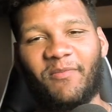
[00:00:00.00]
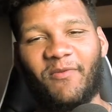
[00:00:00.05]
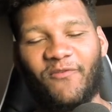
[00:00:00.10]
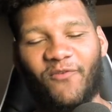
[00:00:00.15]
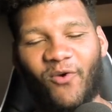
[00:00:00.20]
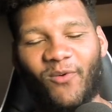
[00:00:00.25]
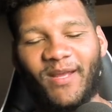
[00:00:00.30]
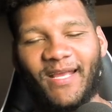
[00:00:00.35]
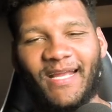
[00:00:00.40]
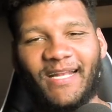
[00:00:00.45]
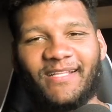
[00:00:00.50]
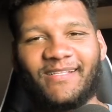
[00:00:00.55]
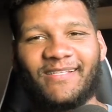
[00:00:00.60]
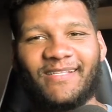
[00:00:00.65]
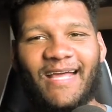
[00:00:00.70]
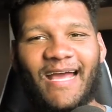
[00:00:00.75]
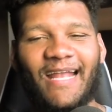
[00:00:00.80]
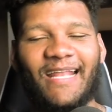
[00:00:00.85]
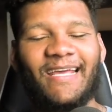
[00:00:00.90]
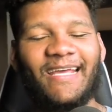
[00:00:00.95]
But before we get
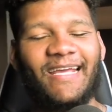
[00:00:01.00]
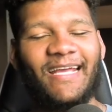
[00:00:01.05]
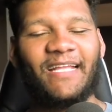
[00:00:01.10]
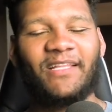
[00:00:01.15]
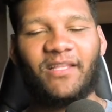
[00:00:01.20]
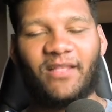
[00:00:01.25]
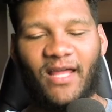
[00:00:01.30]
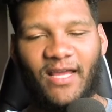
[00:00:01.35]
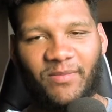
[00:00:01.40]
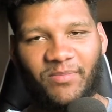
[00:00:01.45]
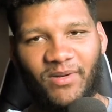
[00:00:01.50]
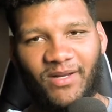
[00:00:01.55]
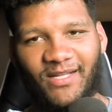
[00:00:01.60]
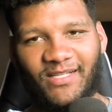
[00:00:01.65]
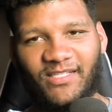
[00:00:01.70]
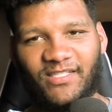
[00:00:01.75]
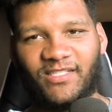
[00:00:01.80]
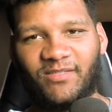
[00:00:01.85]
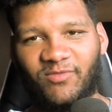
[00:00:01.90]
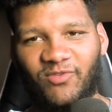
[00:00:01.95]
into that, hit the like
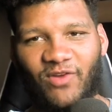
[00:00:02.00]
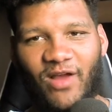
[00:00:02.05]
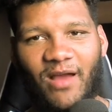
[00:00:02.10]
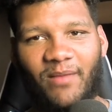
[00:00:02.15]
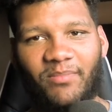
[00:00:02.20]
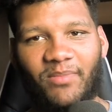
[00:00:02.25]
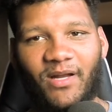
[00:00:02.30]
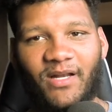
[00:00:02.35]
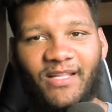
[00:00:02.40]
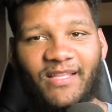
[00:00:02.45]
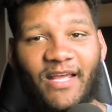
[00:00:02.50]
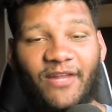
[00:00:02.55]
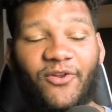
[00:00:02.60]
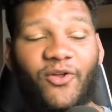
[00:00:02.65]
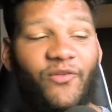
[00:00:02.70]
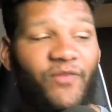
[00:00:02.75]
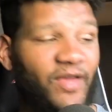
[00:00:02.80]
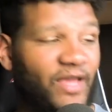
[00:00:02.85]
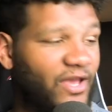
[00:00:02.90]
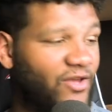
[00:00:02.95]
button, hit the subscribe button, hit
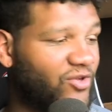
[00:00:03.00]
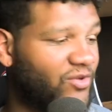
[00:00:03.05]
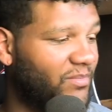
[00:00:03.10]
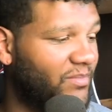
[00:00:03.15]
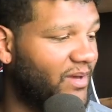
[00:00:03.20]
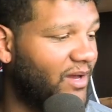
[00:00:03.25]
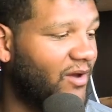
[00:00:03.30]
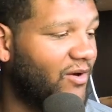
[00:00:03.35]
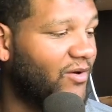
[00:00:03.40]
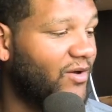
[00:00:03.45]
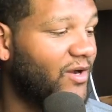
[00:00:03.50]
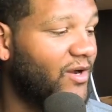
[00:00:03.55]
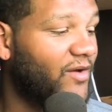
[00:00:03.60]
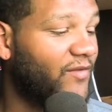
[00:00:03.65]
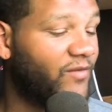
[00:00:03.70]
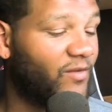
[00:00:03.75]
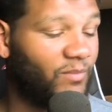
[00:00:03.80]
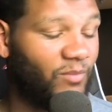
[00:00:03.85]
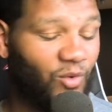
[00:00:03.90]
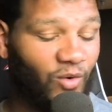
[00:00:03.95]
that notification bell
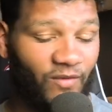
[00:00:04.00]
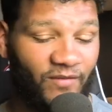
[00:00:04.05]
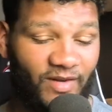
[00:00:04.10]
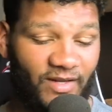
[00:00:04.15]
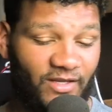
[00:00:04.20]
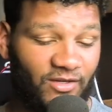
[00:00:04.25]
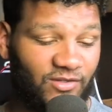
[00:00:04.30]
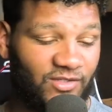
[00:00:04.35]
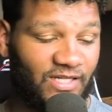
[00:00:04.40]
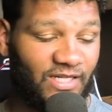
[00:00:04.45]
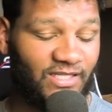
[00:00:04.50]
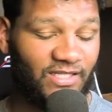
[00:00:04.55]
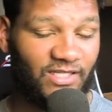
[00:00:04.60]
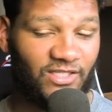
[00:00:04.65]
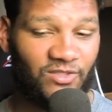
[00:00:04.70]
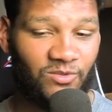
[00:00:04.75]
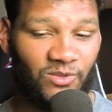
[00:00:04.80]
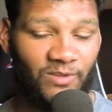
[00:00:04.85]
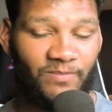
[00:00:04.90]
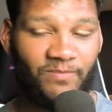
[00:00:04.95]
for more videos like
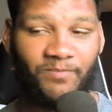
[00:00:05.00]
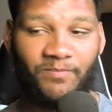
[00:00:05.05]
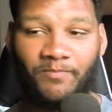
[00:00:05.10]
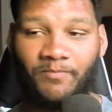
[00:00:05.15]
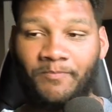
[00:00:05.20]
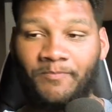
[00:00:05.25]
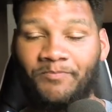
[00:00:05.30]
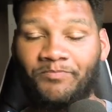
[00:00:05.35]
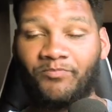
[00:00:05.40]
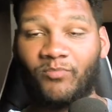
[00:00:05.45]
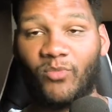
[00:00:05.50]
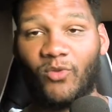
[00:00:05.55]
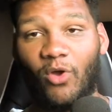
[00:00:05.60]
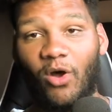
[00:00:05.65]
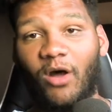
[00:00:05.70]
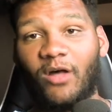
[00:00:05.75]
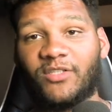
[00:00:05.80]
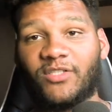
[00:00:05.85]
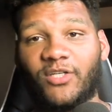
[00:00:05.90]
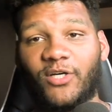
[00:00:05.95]
this one.
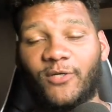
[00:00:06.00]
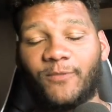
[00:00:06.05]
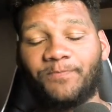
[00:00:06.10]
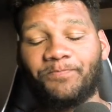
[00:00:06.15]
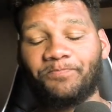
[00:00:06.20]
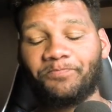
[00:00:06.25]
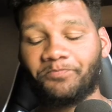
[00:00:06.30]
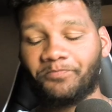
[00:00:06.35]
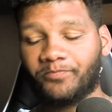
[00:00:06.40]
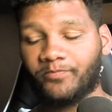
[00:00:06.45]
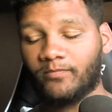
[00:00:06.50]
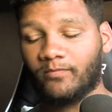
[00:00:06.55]
Also,